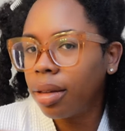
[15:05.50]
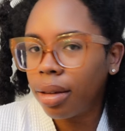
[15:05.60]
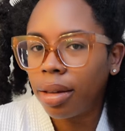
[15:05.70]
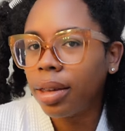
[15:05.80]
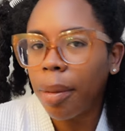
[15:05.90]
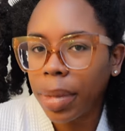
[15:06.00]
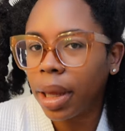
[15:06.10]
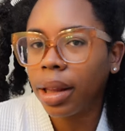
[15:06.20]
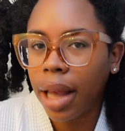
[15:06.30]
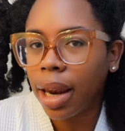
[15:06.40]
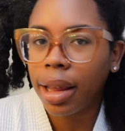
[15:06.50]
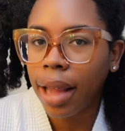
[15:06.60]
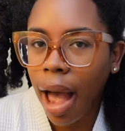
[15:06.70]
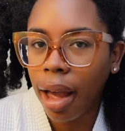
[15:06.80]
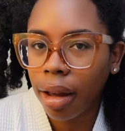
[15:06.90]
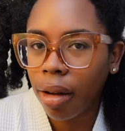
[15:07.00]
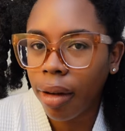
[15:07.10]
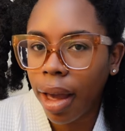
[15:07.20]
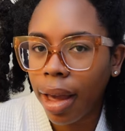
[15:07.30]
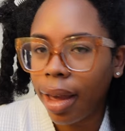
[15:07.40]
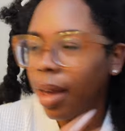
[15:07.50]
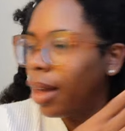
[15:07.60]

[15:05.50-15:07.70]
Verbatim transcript: something that is not, okay?